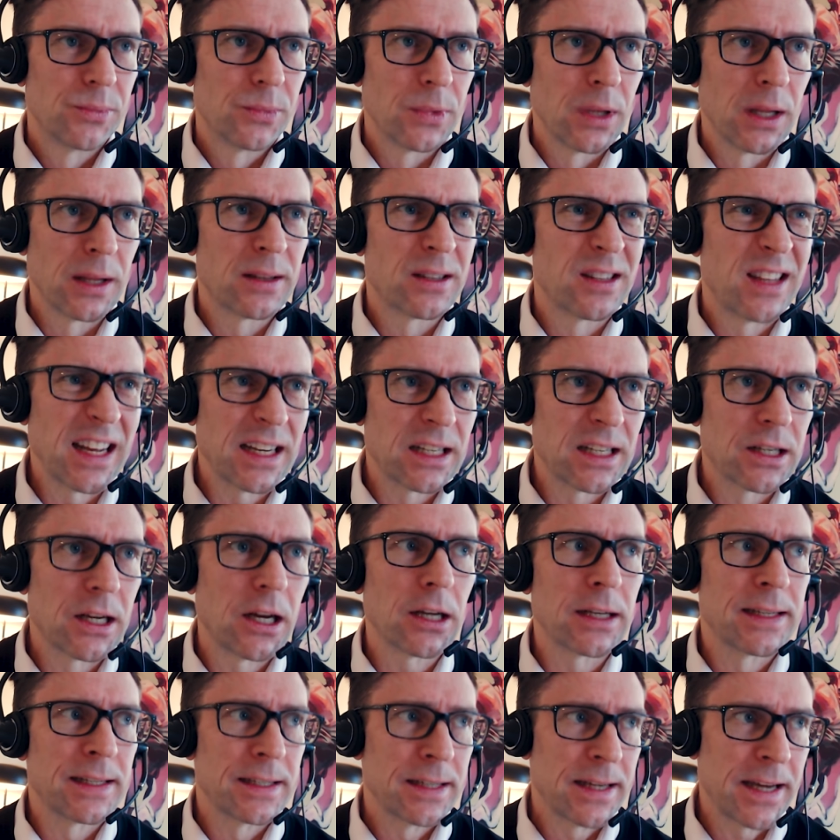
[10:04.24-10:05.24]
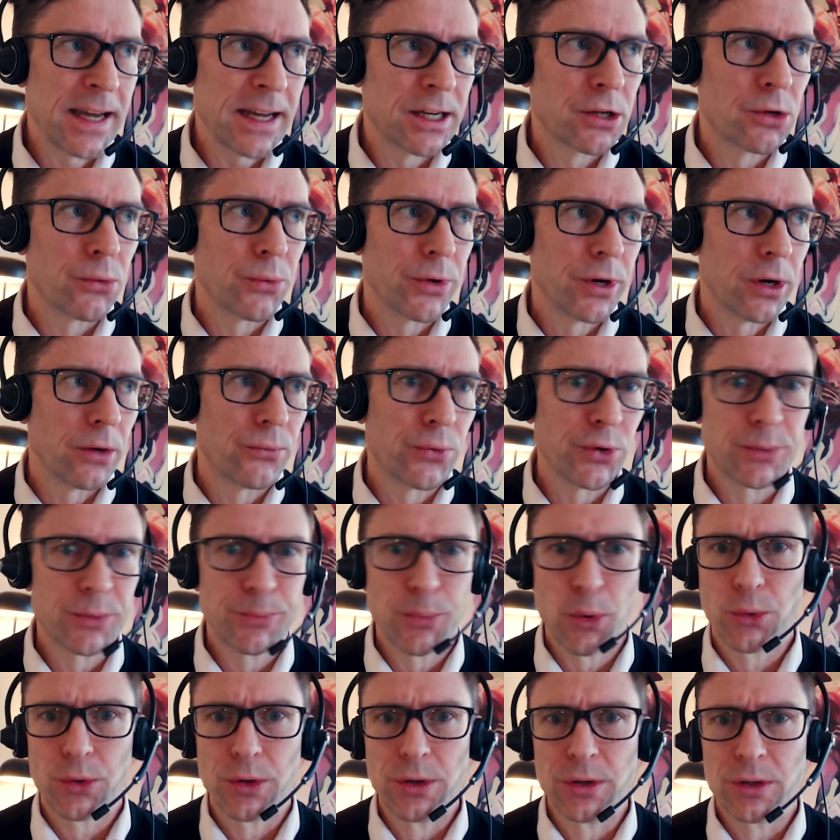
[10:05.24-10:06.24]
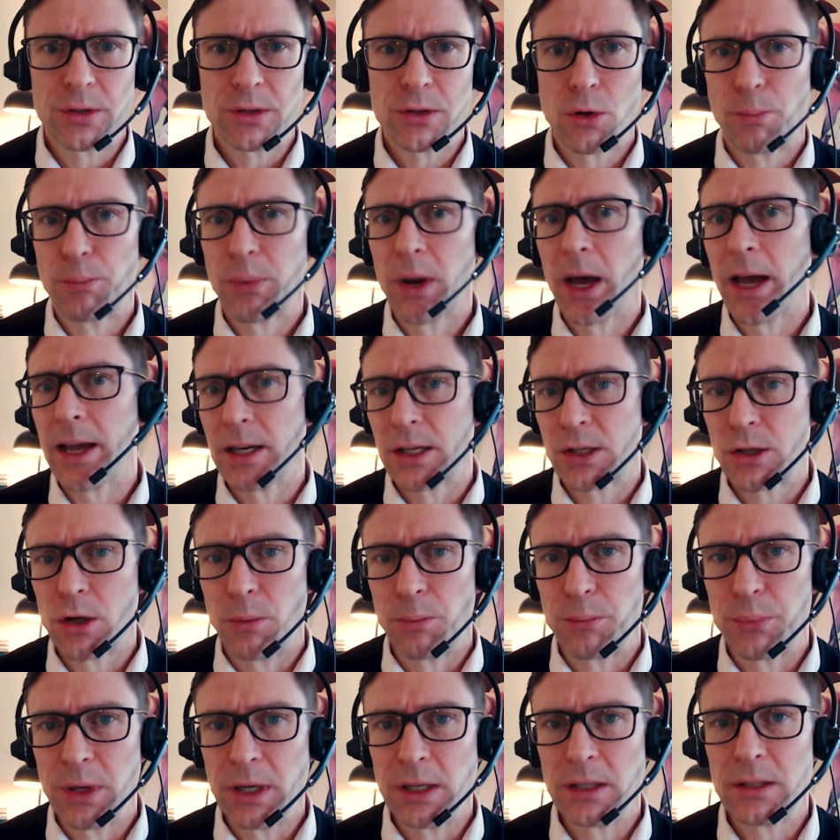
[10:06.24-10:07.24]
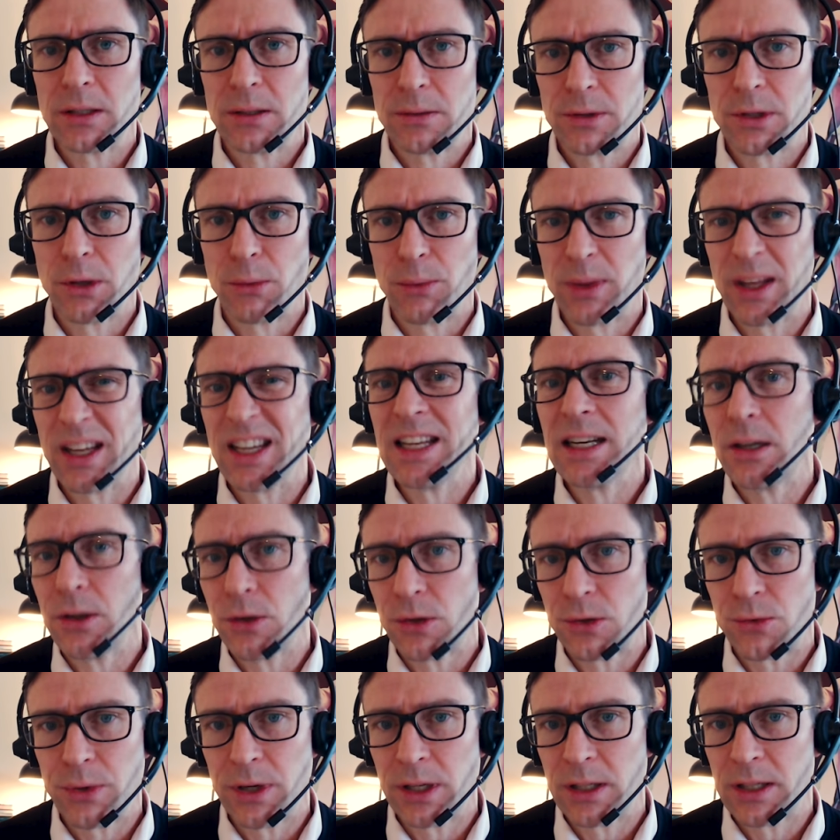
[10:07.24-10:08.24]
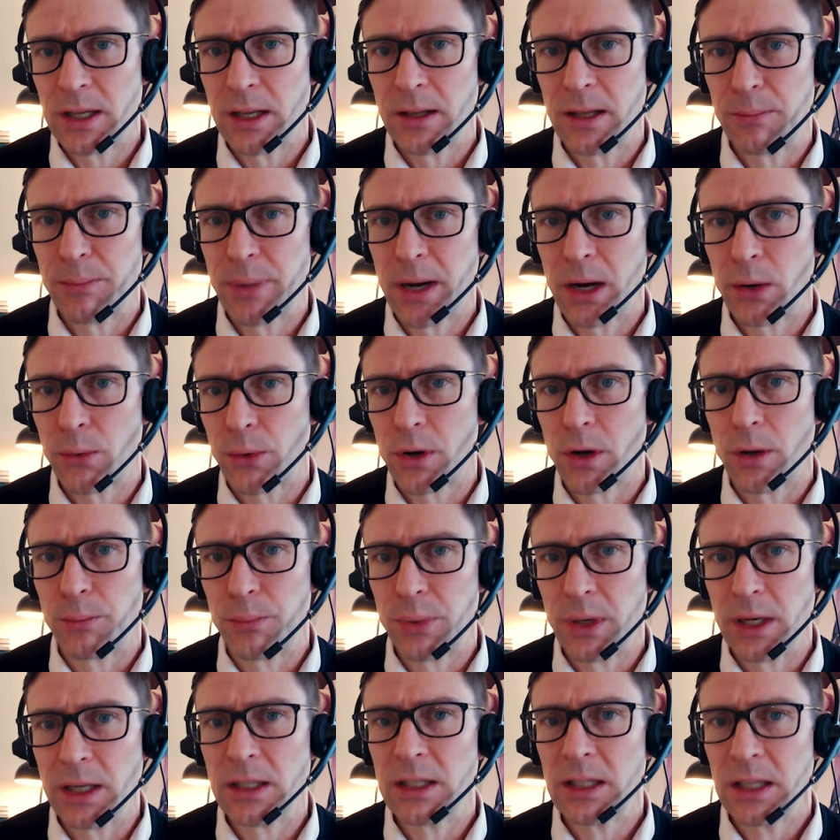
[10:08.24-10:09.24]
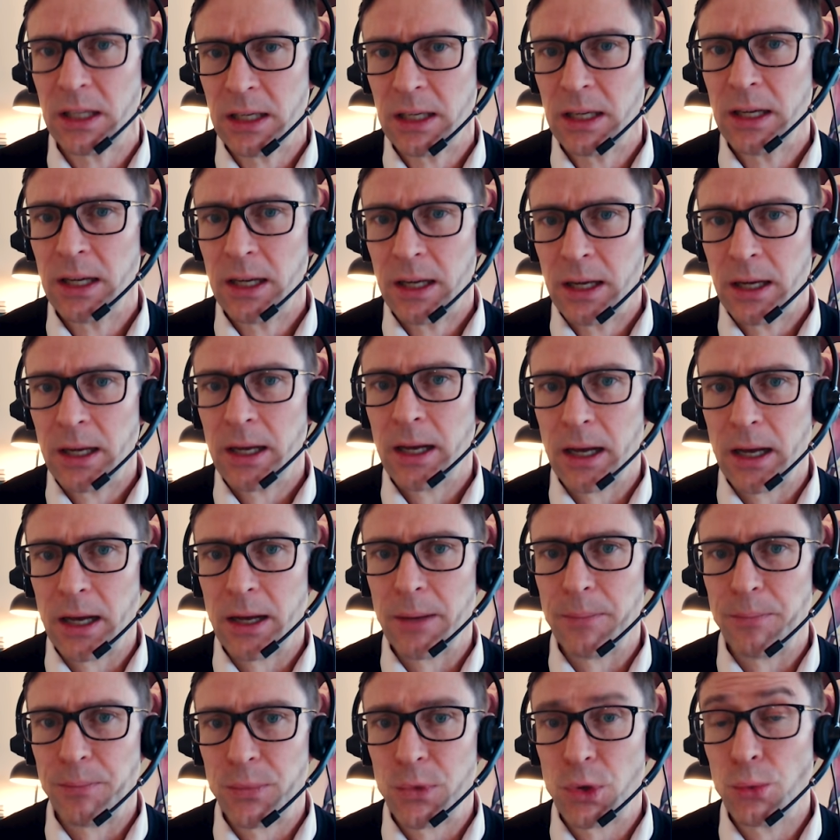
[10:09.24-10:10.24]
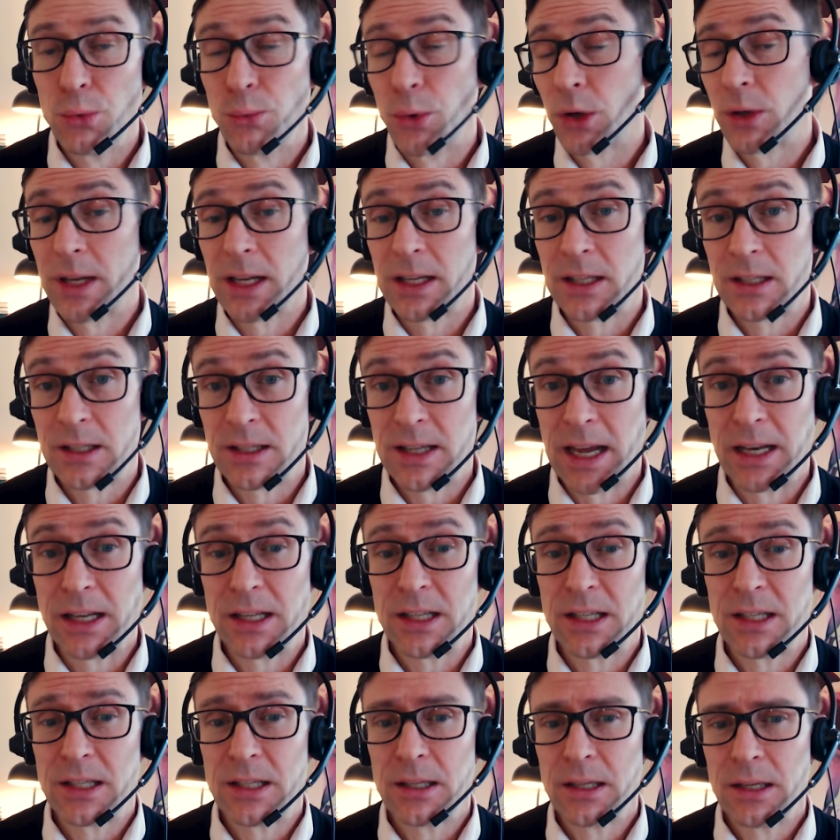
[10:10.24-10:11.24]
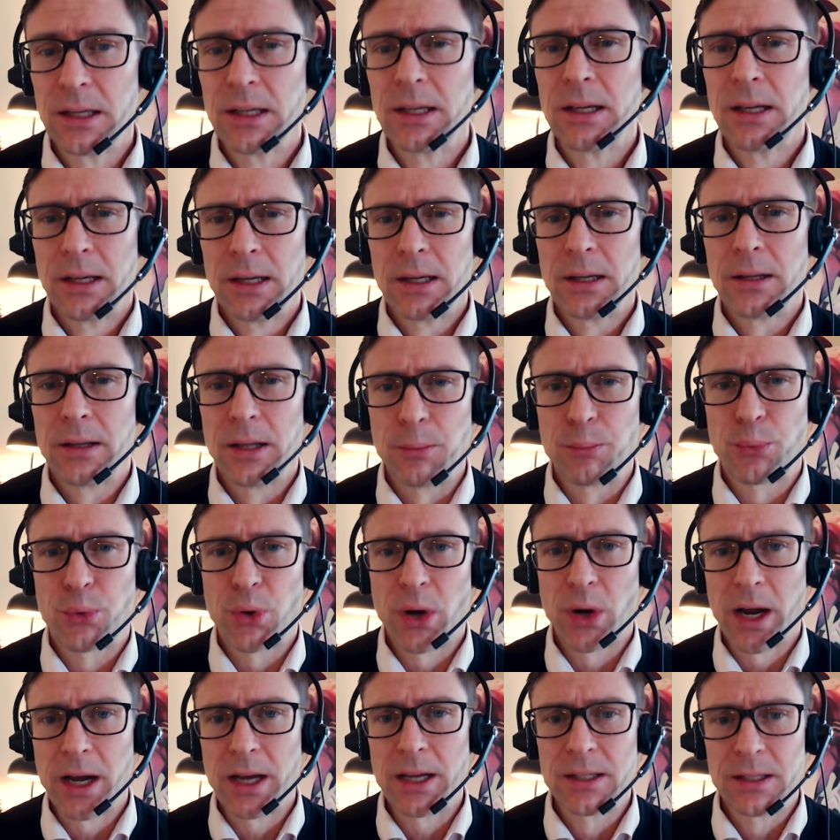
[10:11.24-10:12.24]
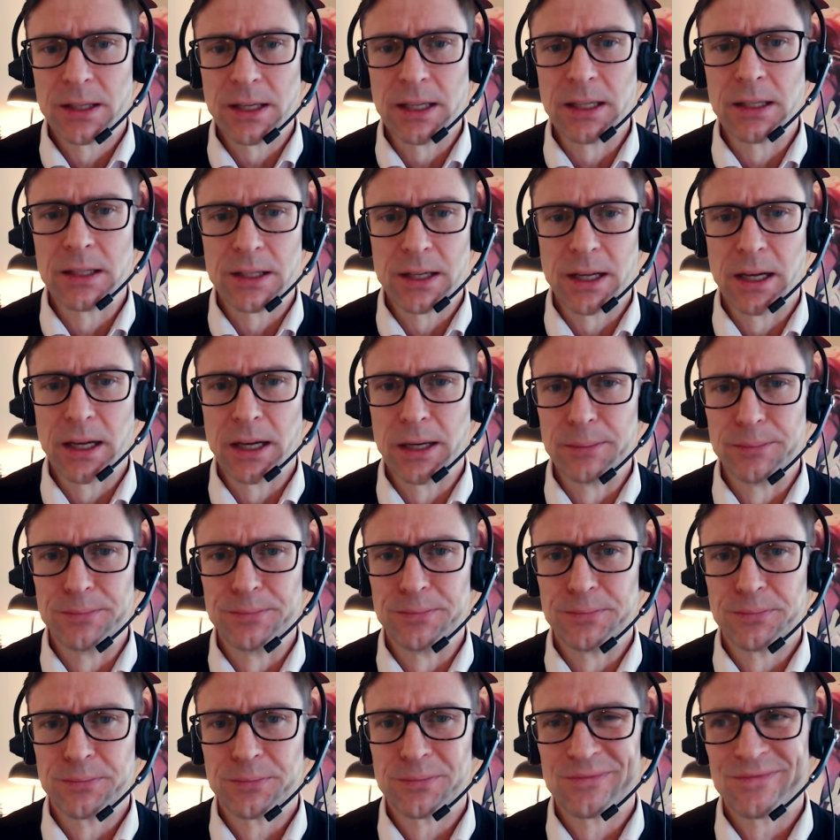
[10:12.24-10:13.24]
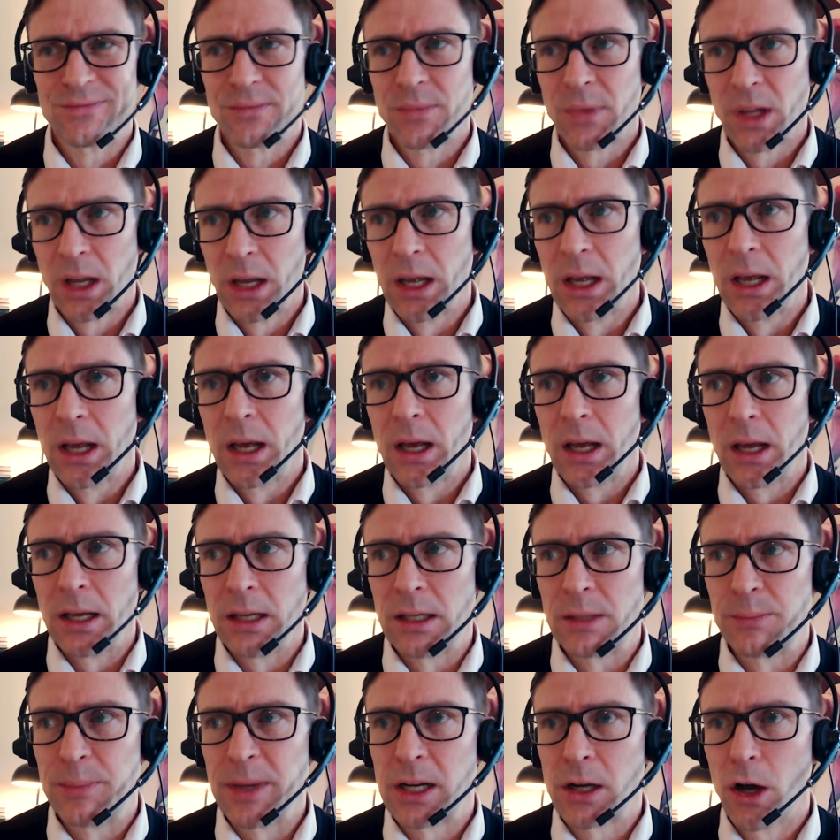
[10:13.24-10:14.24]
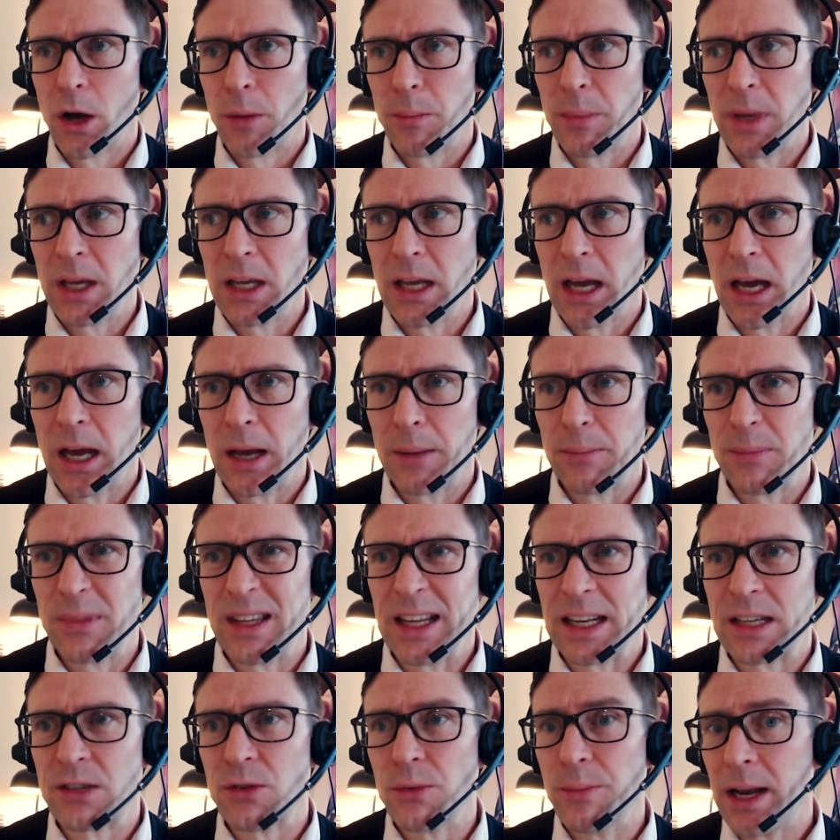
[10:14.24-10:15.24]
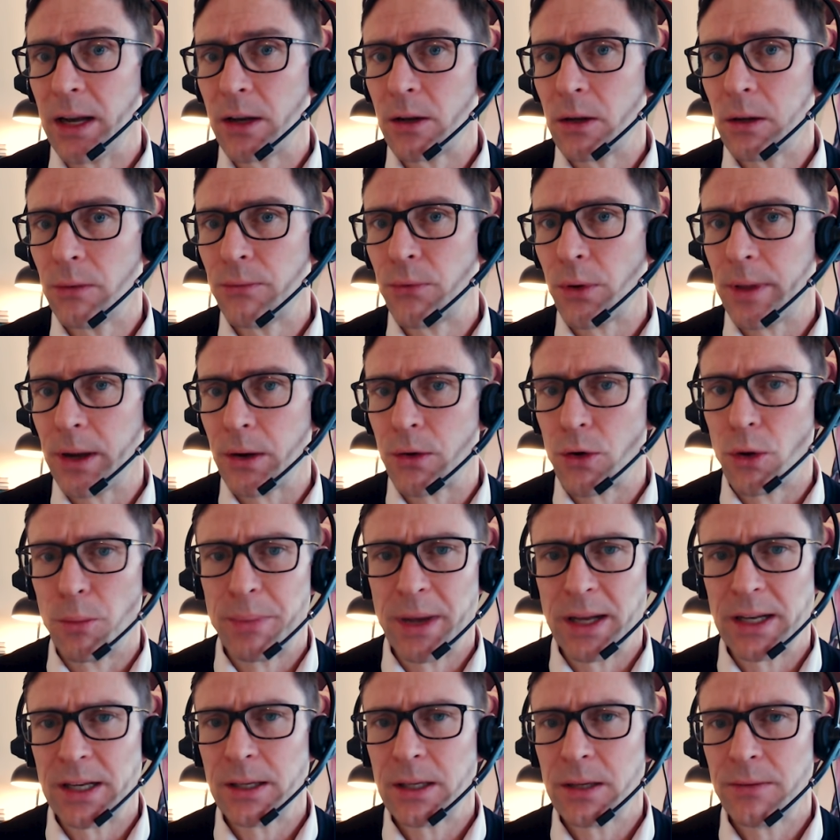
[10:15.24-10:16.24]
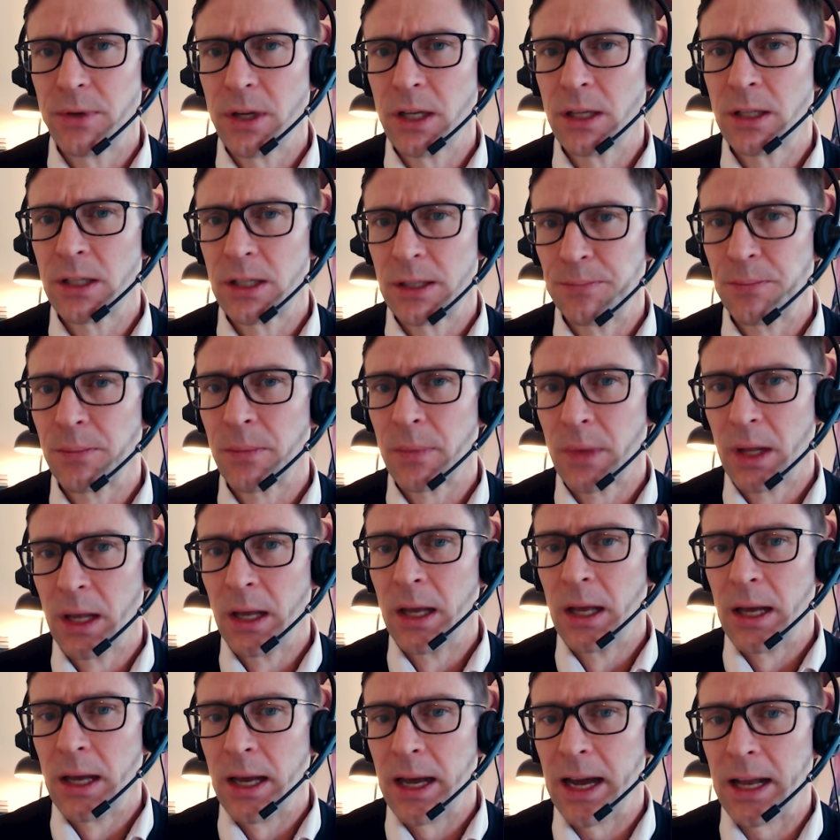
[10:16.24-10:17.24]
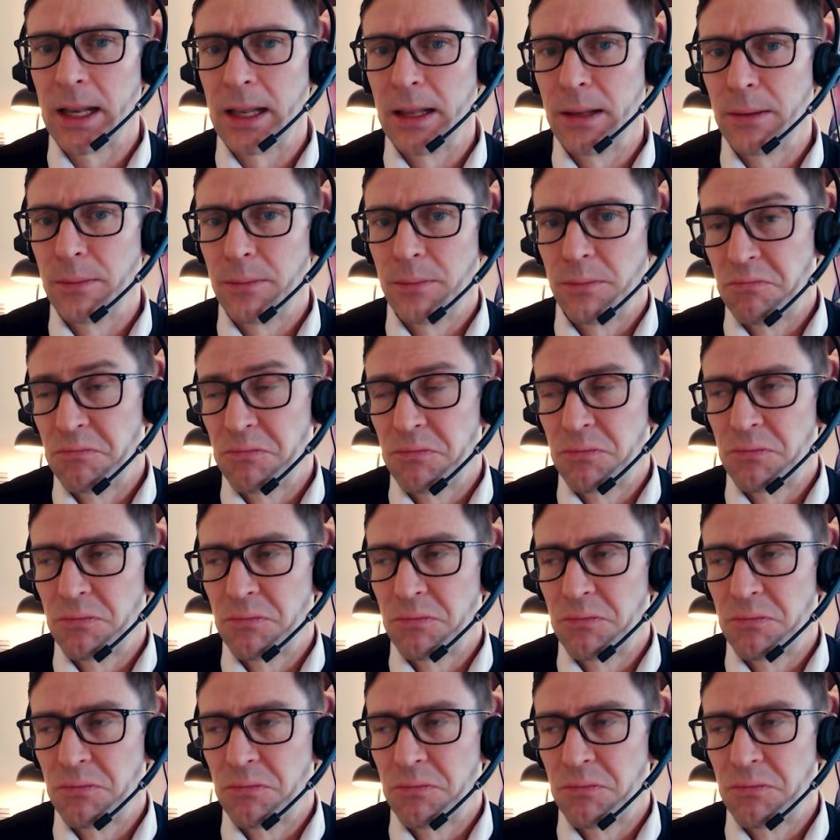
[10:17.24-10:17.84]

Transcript: that, that cut category of respondents, compliance companies, so the industries and the power companies, um, to what extent the price is um, is becoming uh, detrimental for their competitiveness. And